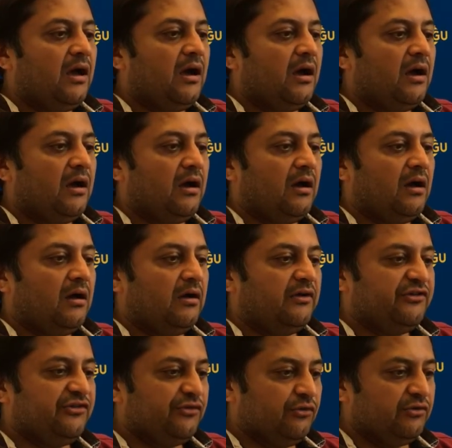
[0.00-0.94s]
a
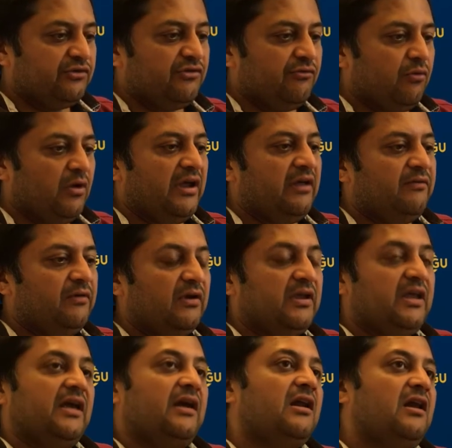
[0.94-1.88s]
sort of way of
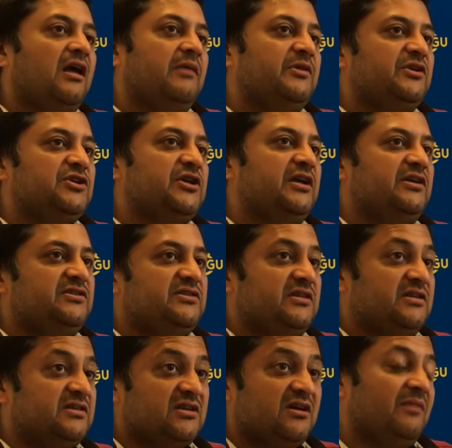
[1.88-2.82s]
looking at climate change is the
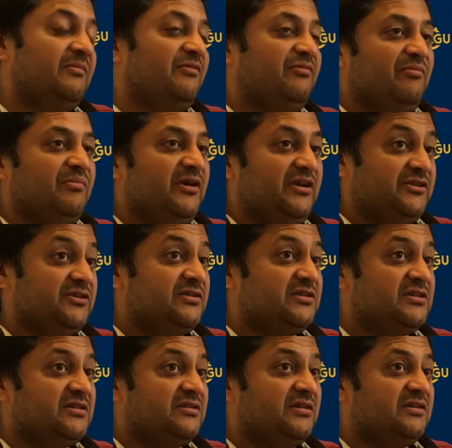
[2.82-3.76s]
time of
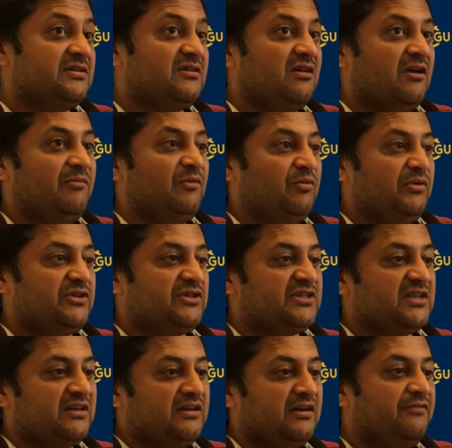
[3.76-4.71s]
emergence, the time at which
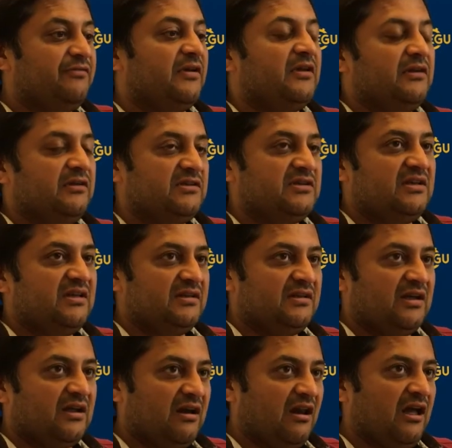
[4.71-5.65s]
significant
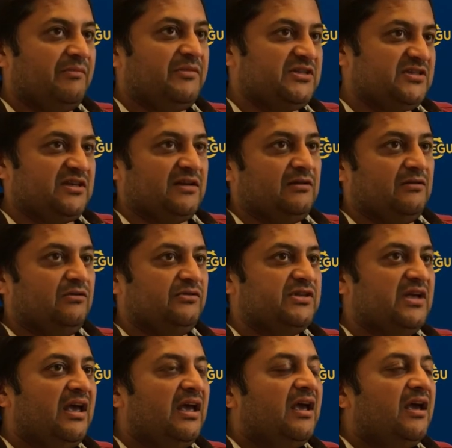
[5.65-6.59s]
climate signals
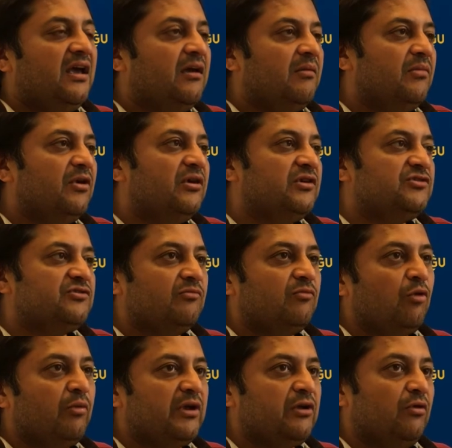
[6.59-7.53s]
emerge from
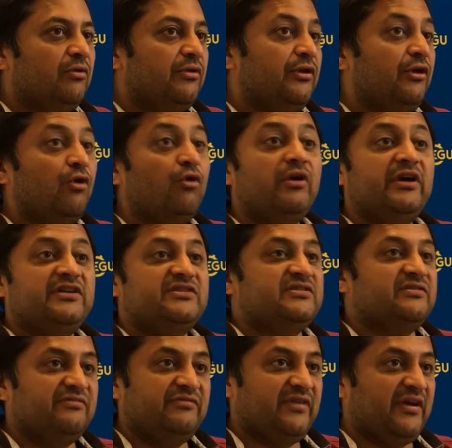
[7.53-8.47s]
what we call the noise
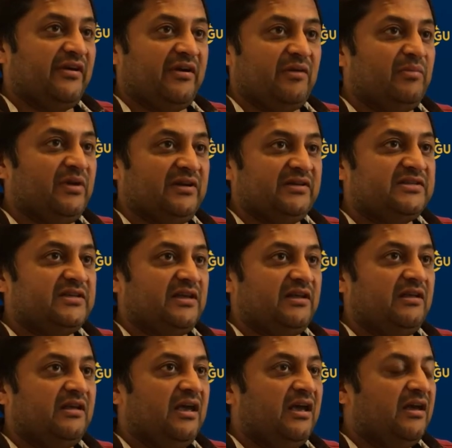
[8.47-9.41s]
of
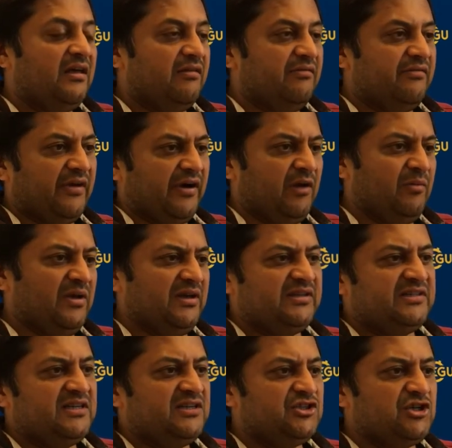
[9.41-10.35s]
variability, the
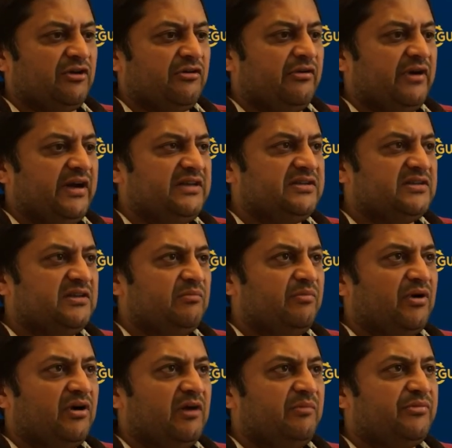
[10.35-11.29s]
variability generated
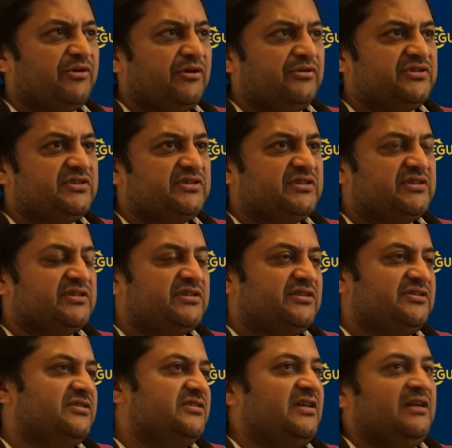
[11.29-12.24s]
by processes
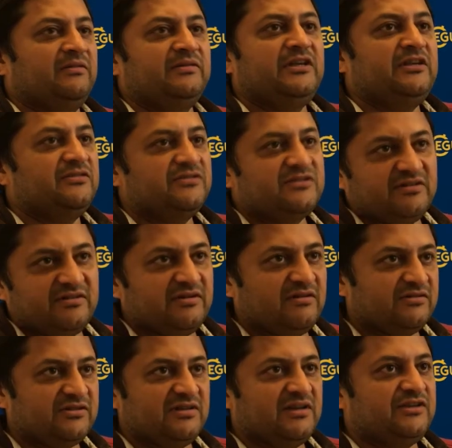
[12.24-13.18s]
such as the El Niño Southern
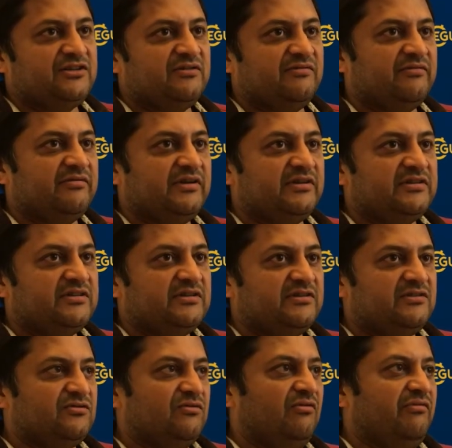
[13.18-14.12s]
Oscillation, for
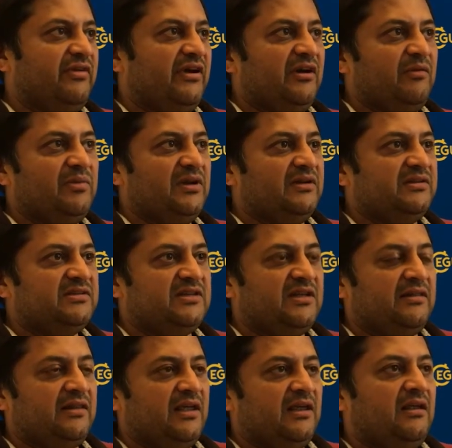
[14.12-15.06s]
instance, or variability
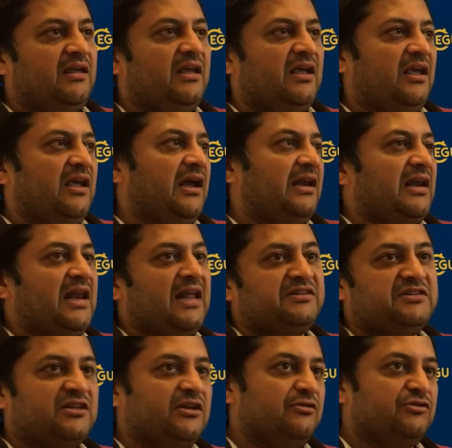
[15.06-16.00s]
in the
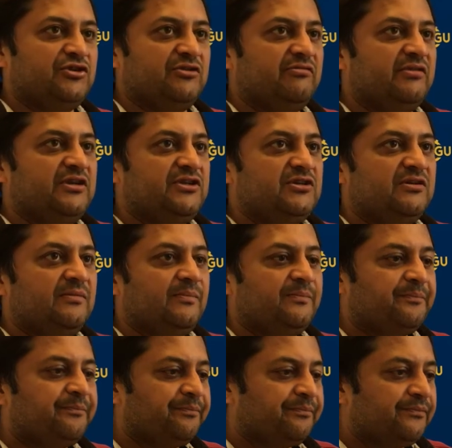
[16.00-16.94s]
Atlantic Ocean region.
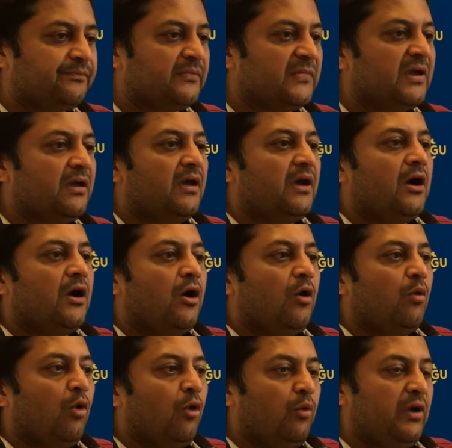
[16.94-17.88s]

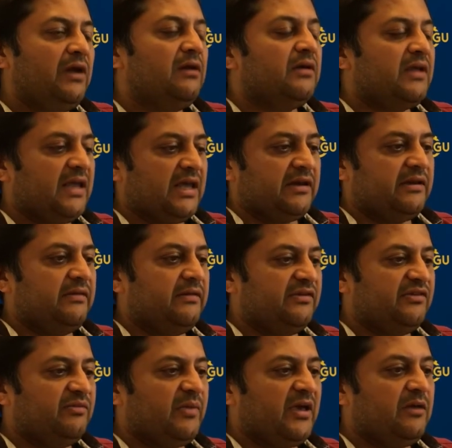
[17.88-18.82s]
What we're looking at in
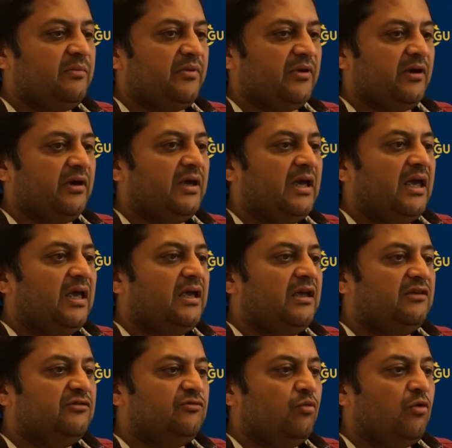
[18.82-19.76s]
this paper
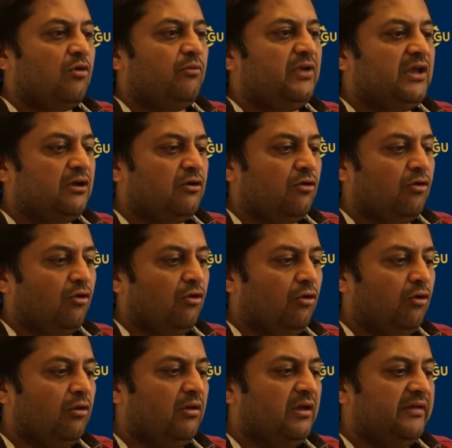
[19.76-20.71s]
is what we
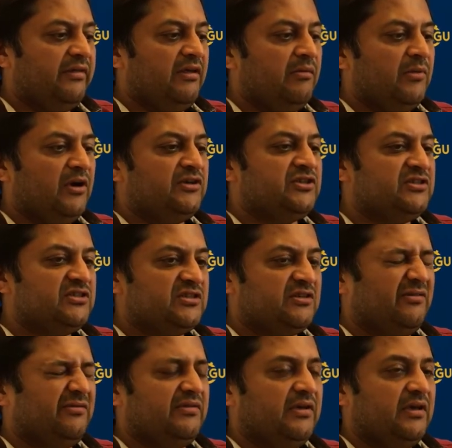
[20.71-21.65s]
call the emergence
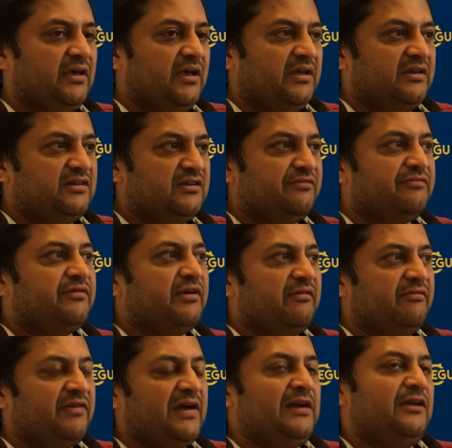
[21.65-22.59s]
of
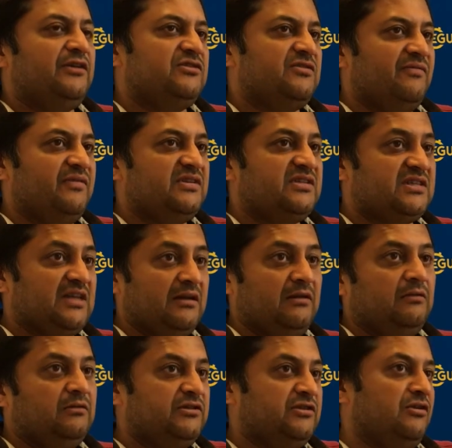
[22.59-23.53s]
different values of the
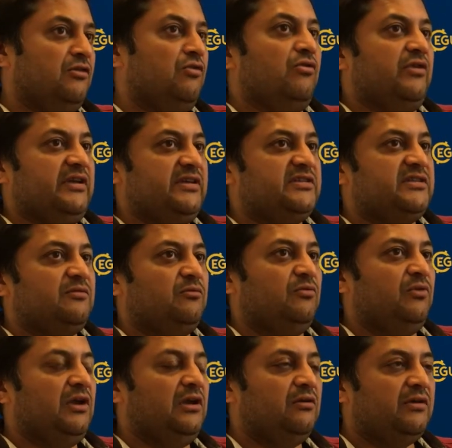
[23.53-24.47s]
signal to noise.
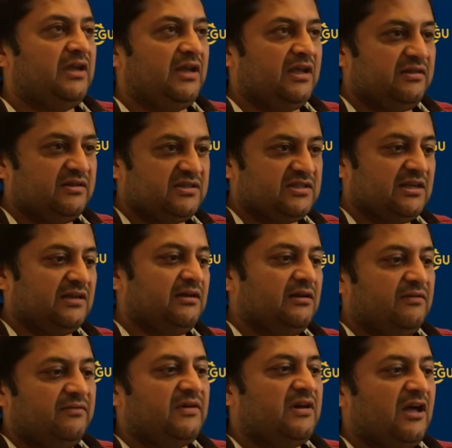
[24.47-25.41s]
We're looking at the signal
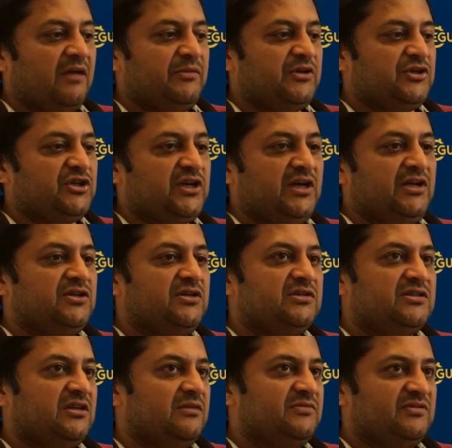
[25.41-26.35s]
of climate change in
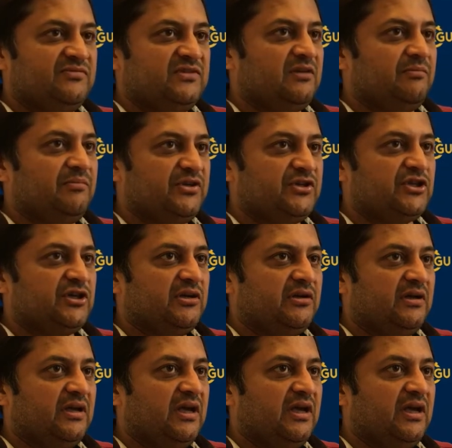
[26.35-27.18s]
terms of temperature